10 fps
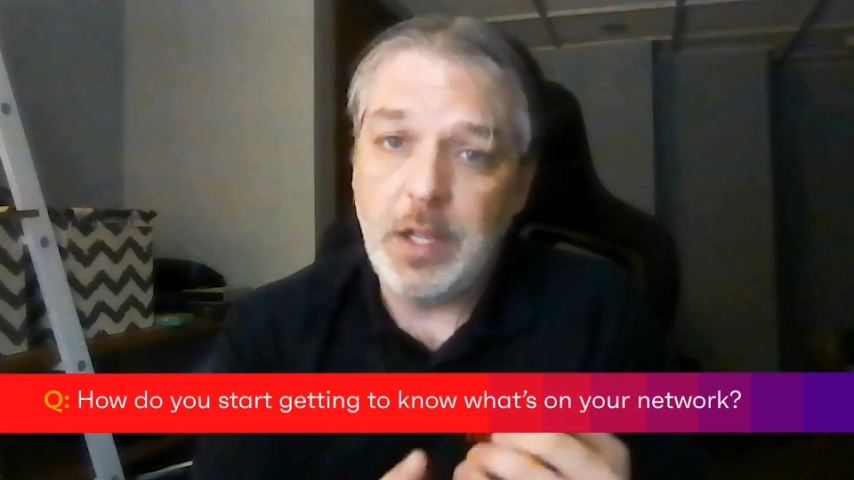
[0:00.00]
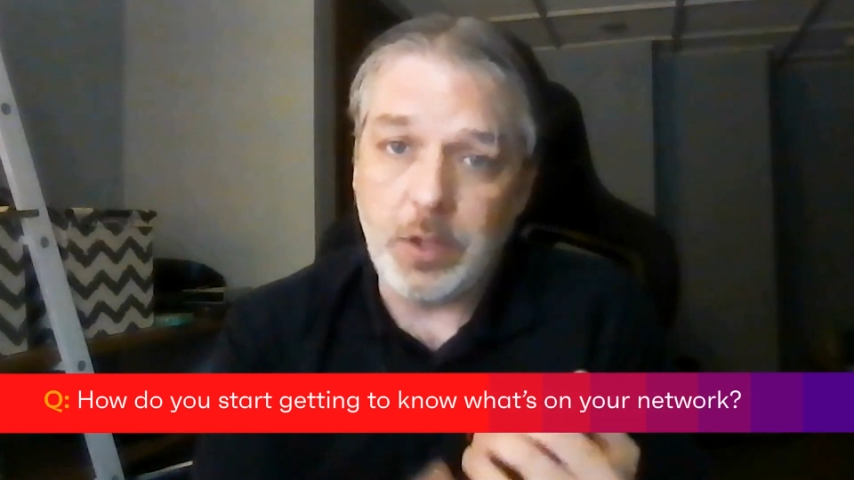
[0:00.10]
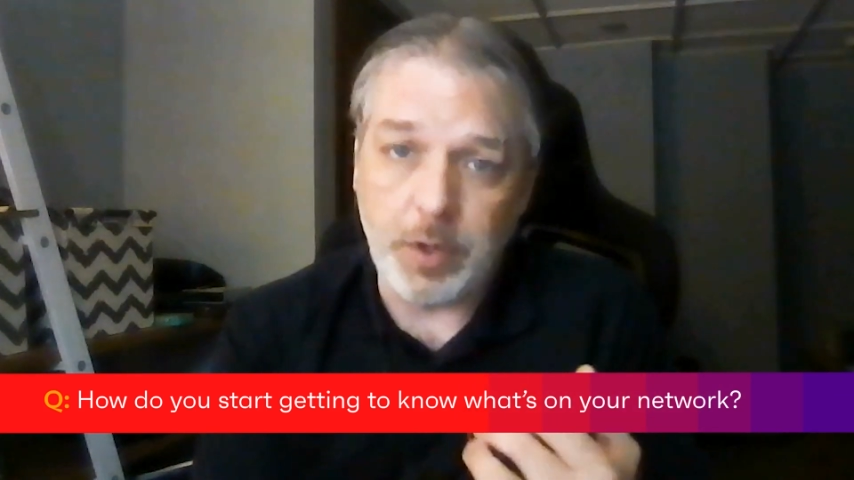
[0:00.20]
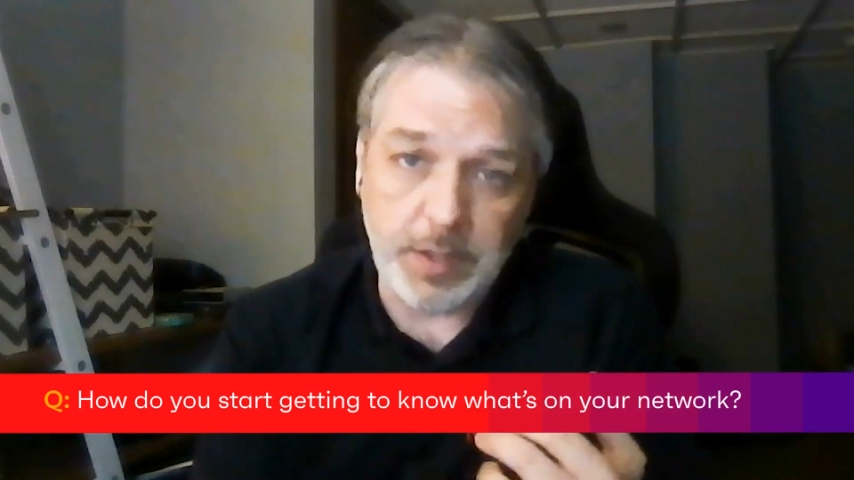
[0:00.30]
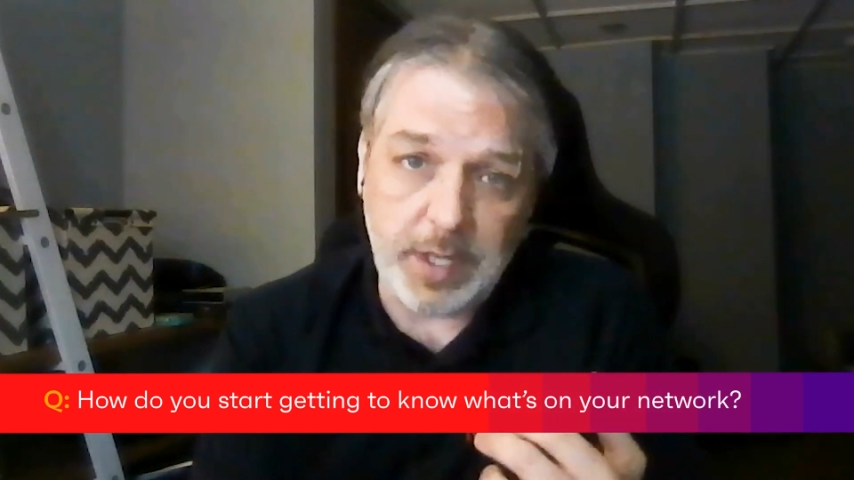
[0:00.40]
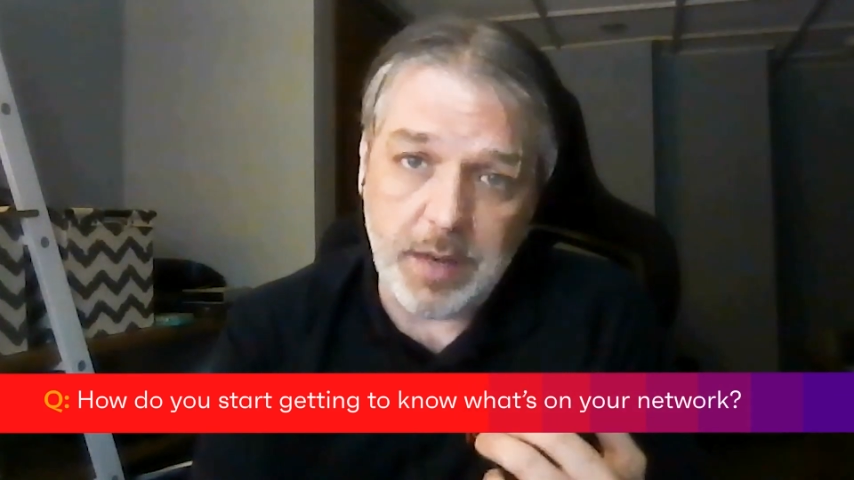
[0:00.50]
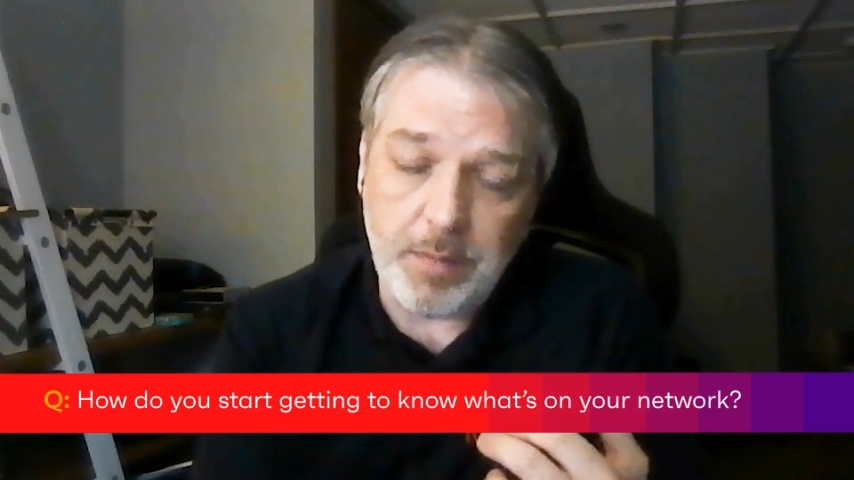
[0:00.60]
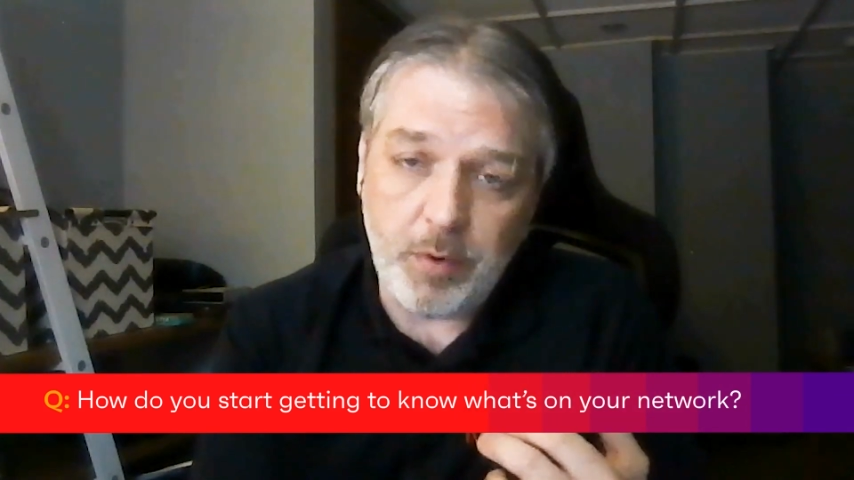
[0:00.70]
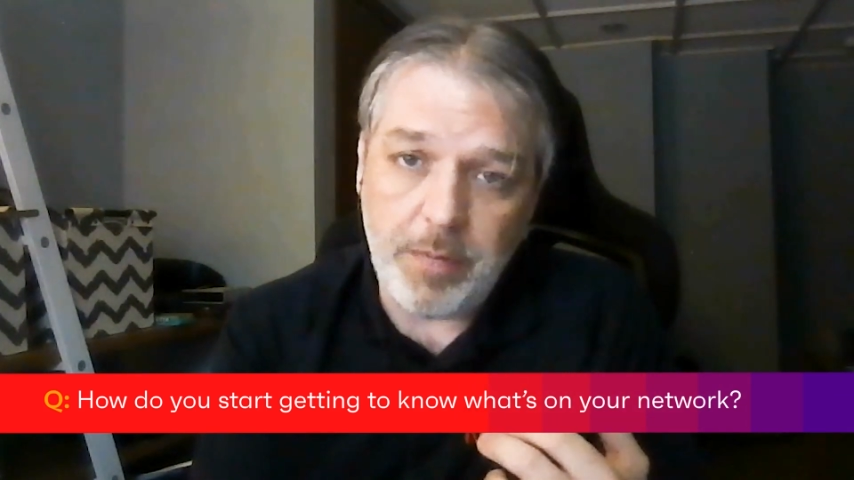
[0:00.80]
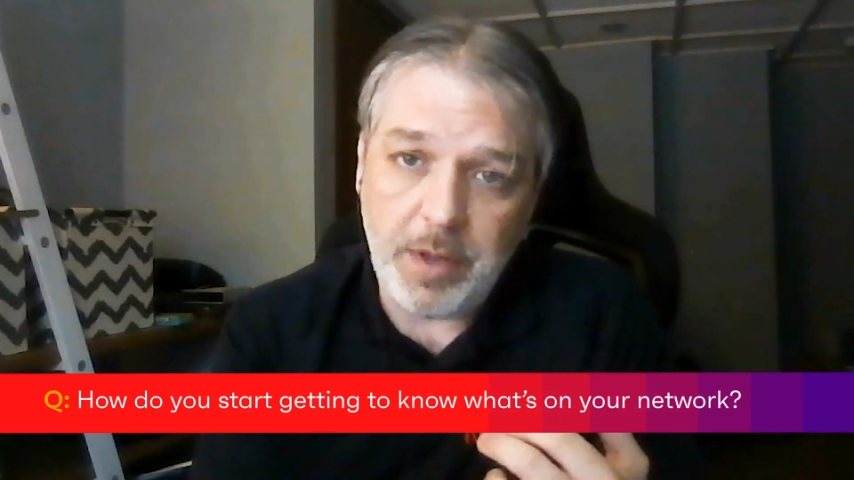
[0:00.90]
Look at the
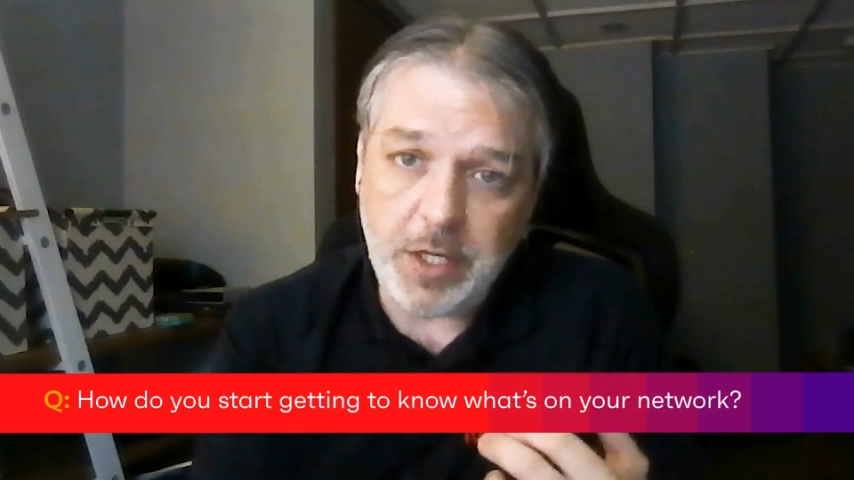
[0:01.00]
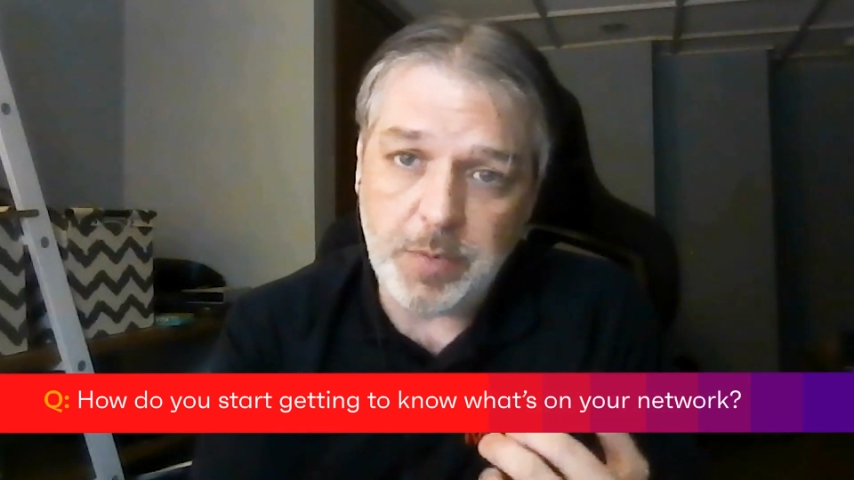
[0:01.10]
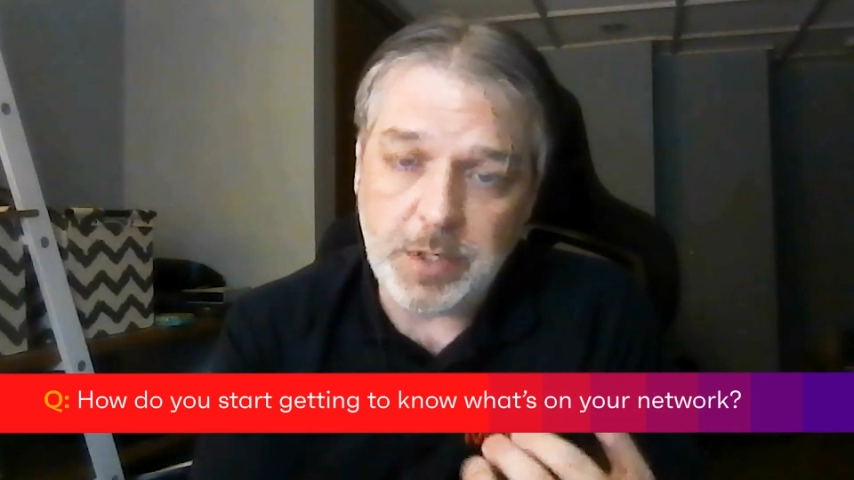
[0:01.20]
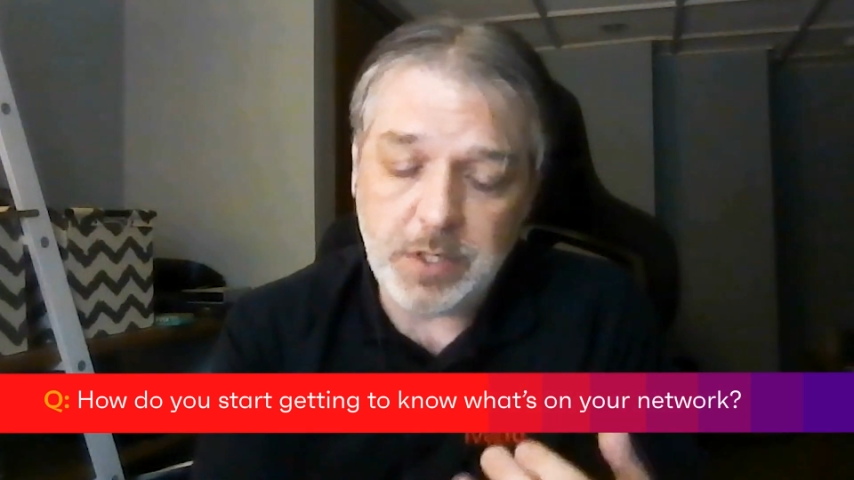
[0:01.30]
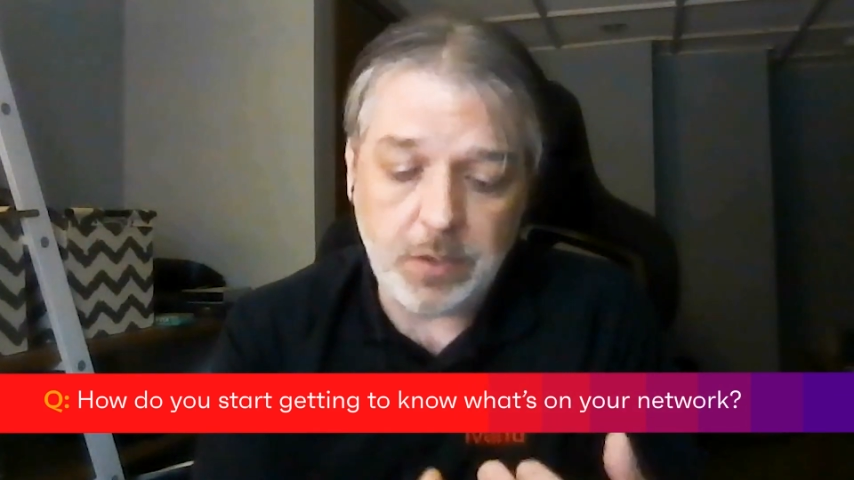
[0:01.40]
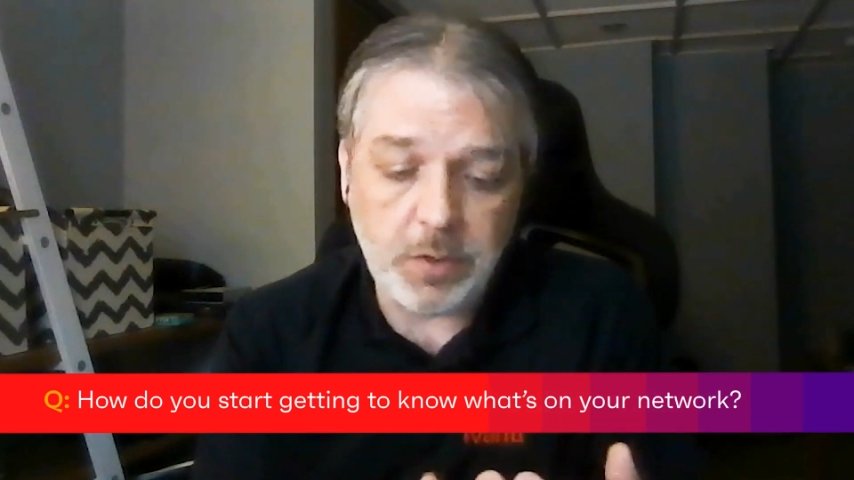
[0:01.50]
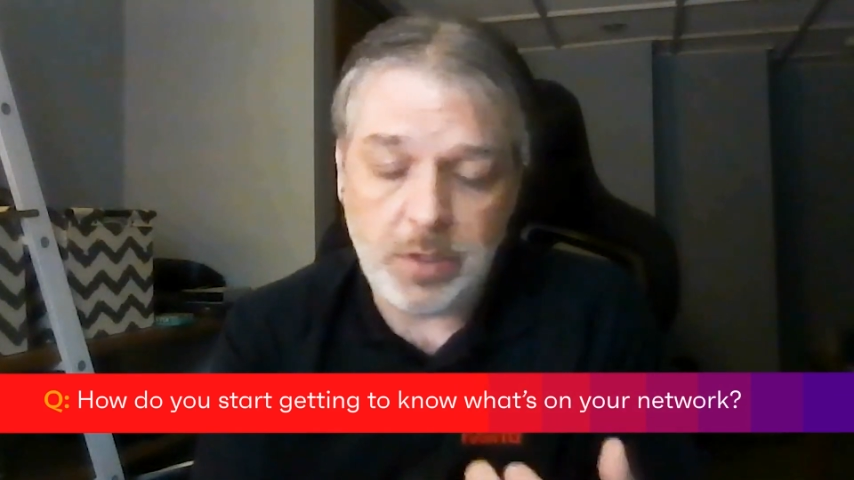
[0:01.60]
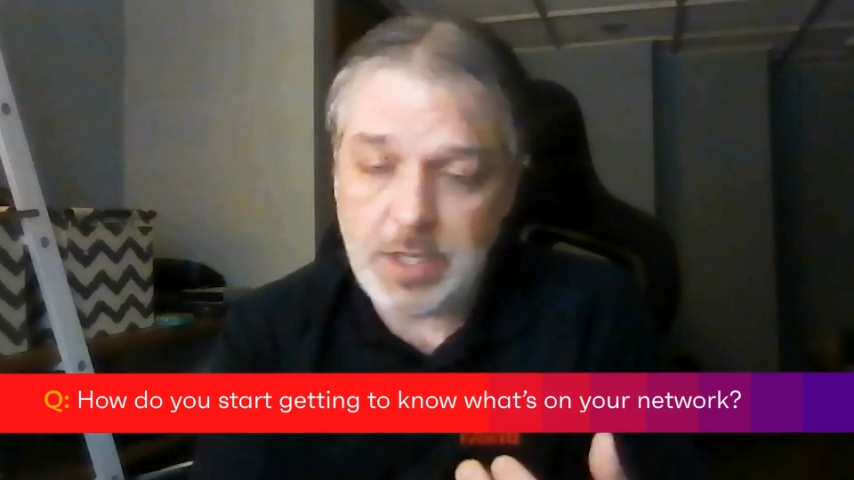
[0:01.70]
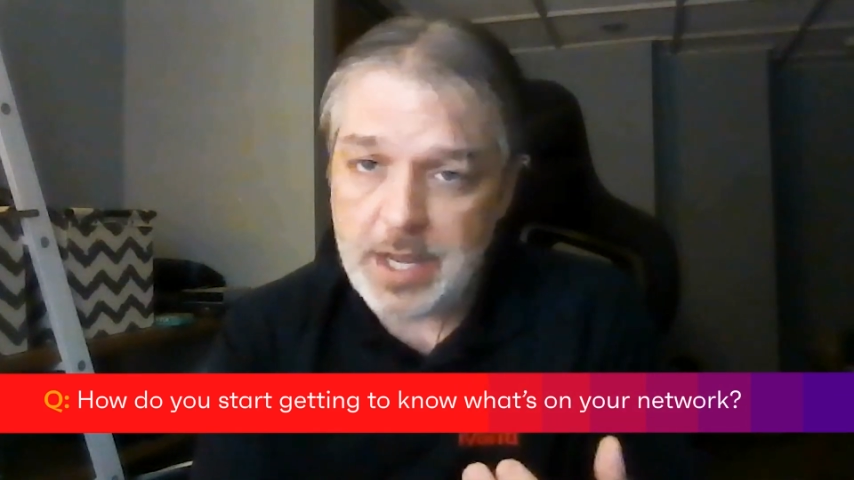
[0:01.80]
endpoint management solution,